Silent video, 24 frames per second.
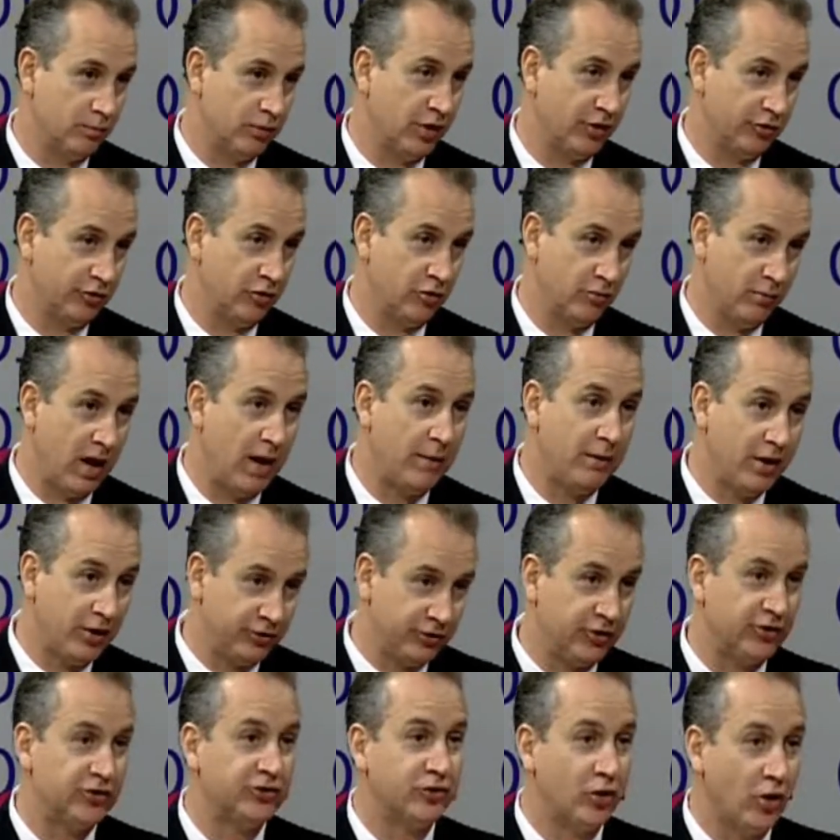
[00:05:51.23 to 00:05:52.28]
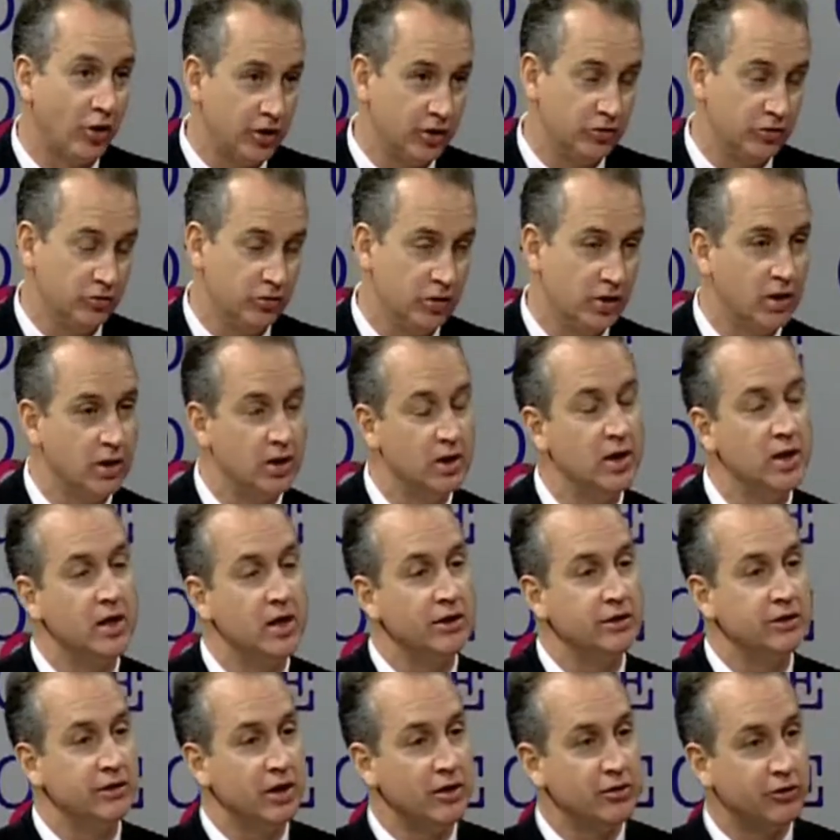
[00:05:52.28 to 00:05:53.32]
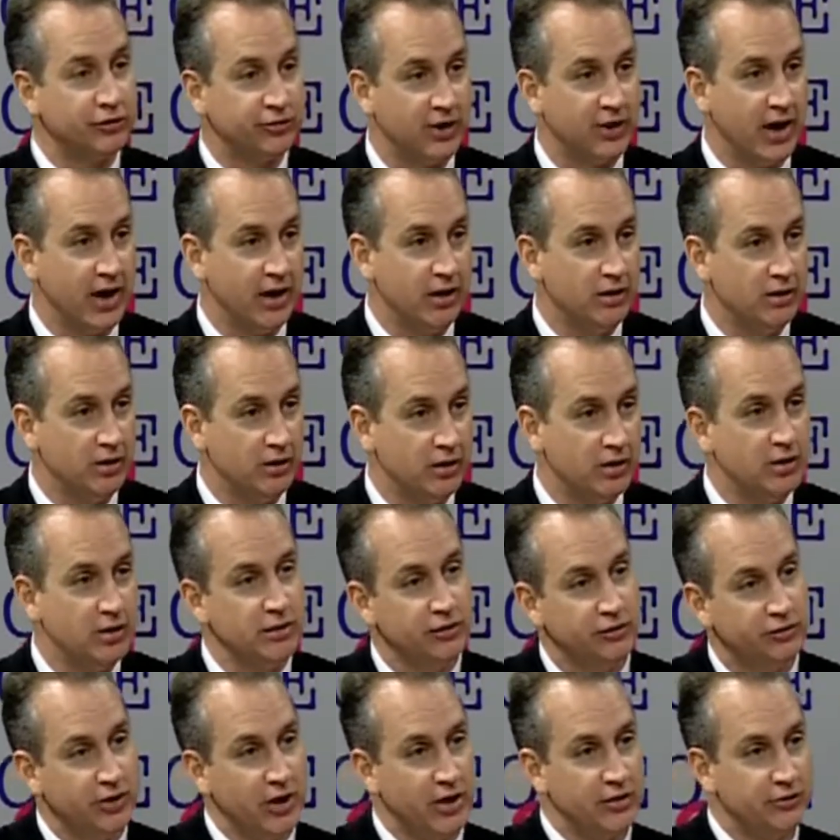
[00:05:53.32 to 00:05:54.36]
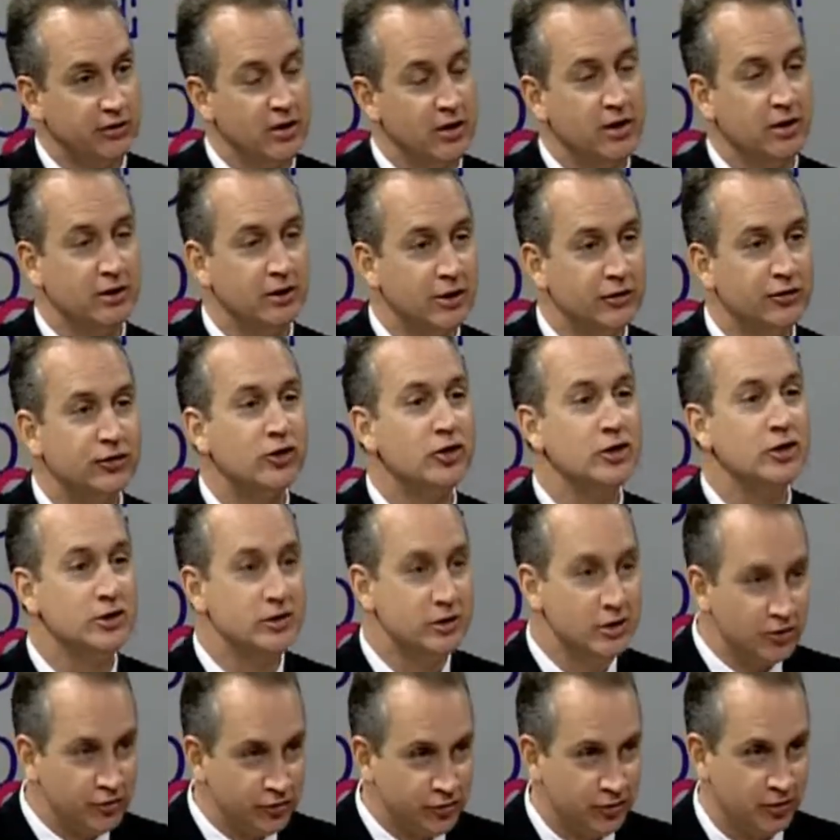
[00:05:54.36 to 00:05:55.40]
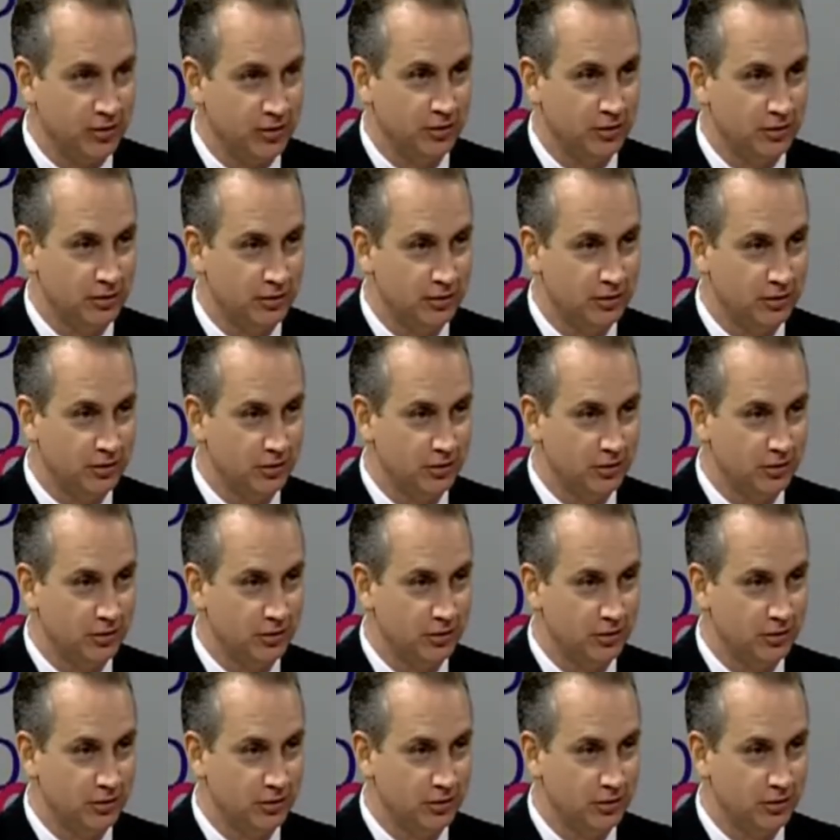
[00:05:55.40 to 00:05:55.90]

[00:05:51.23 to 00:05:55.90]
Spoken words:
President Obama has just started doing. The other side says, let's condition